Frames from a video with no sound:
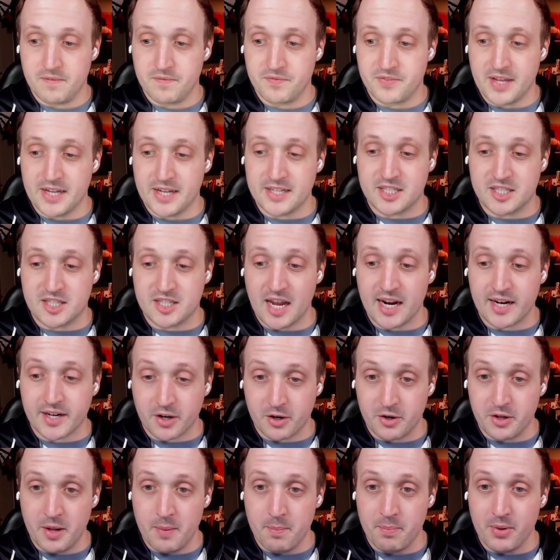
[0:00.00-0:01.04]
It's
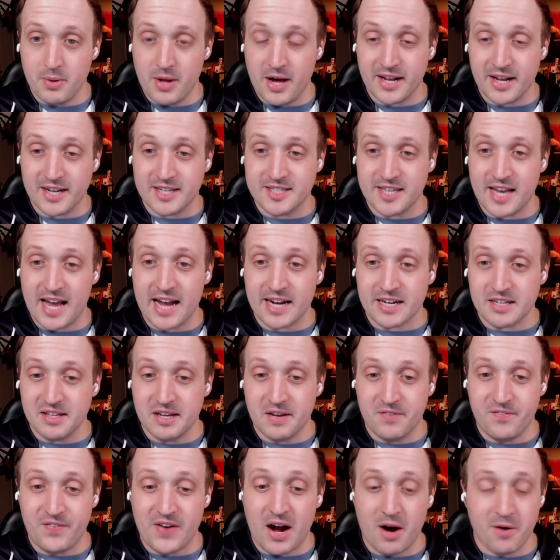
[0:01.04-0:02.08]
thicker than blood exactly,
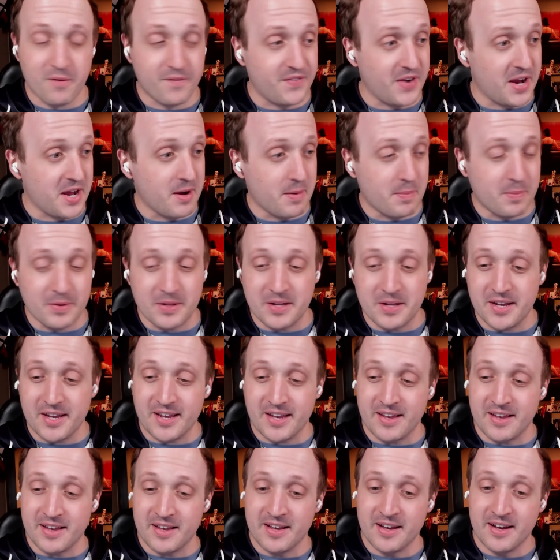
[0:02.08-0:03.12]
found
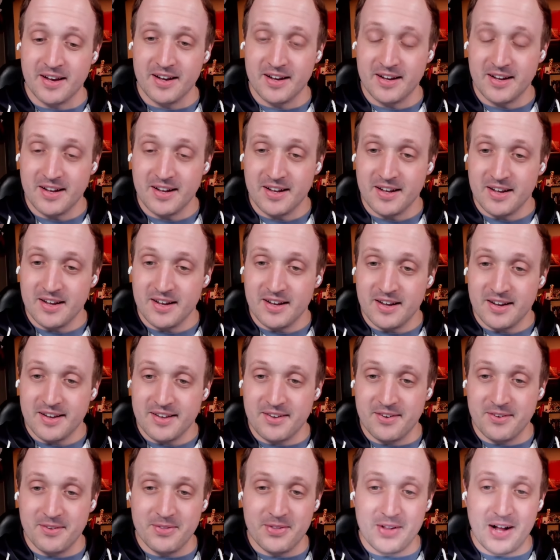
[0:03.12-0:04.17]
family!
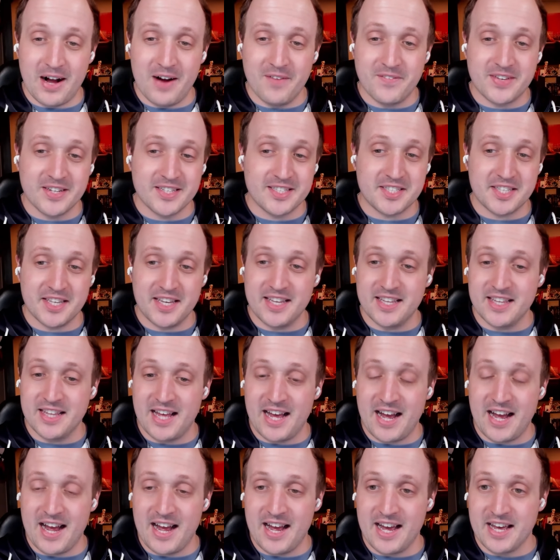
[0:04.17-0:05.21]
You love to see
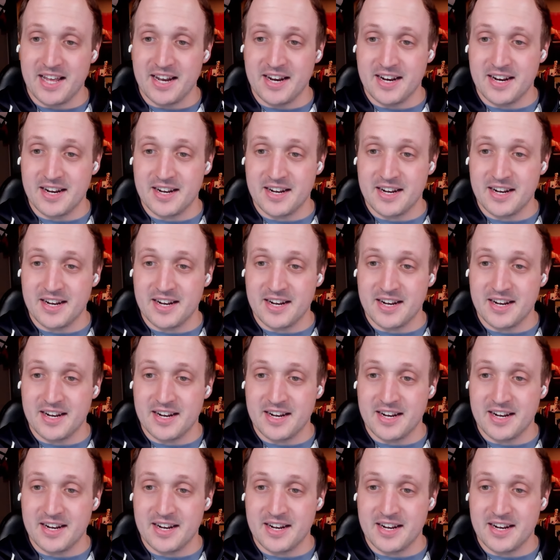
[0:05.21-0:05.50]
that!